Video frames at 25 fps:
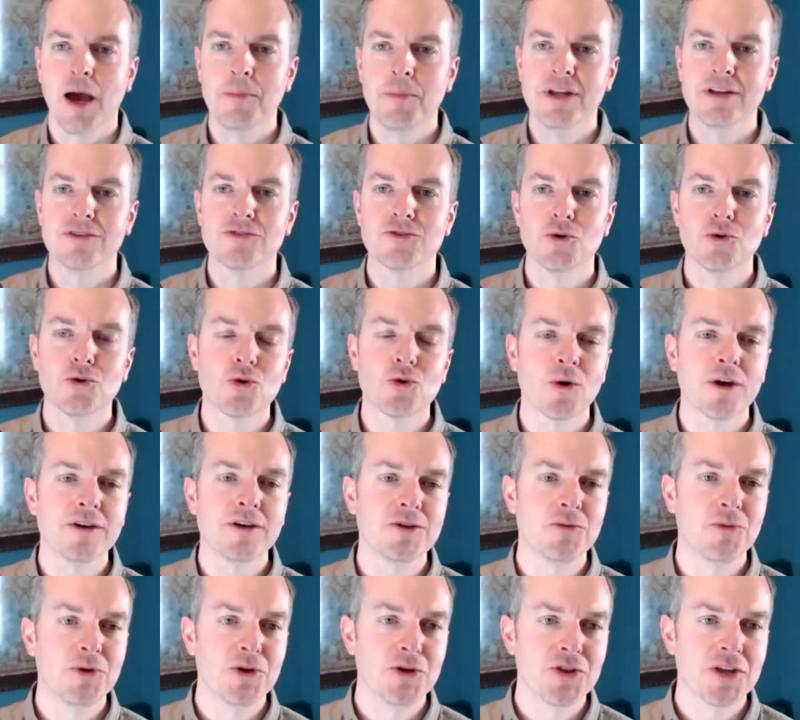I mean, it's so crazy
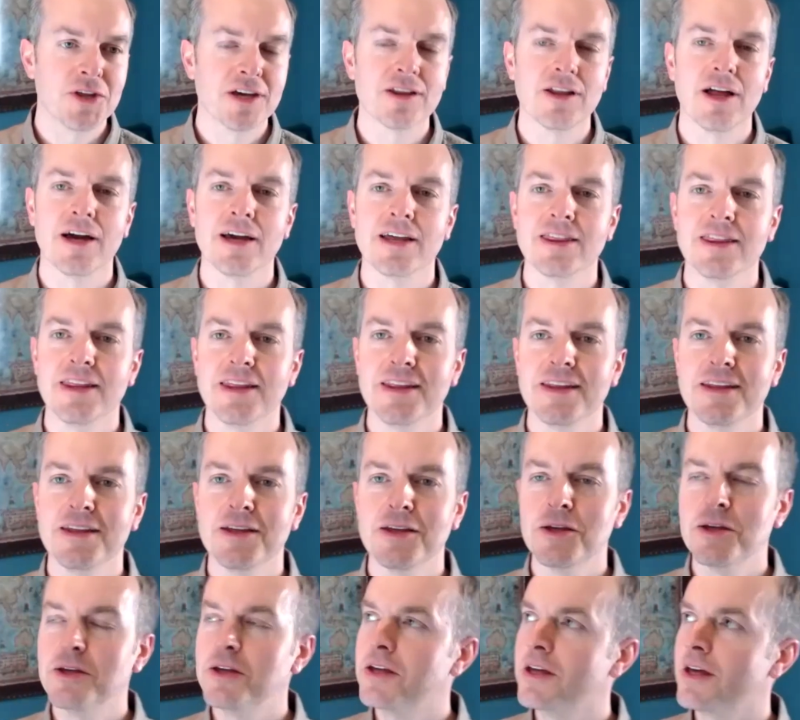when you think like,
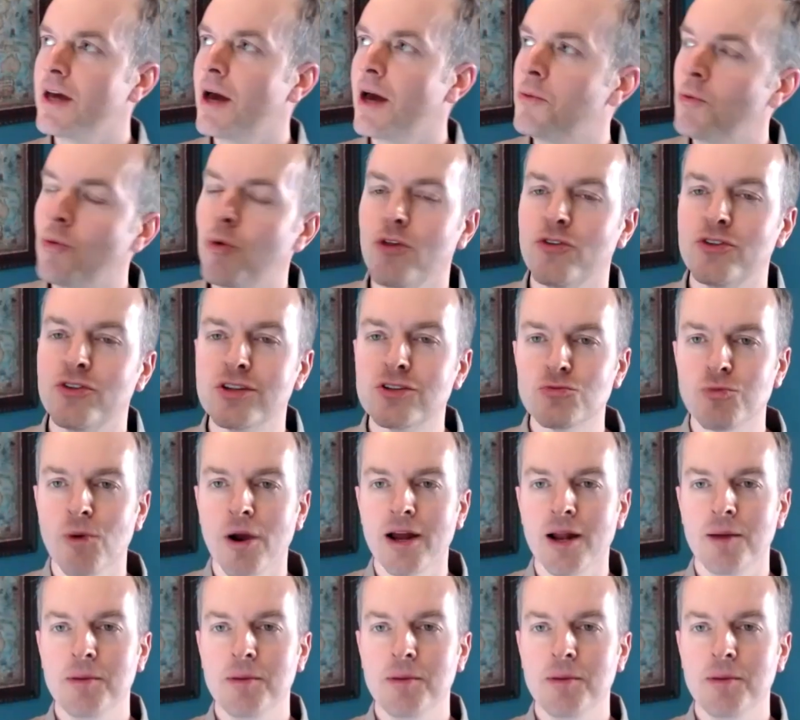well, is this right?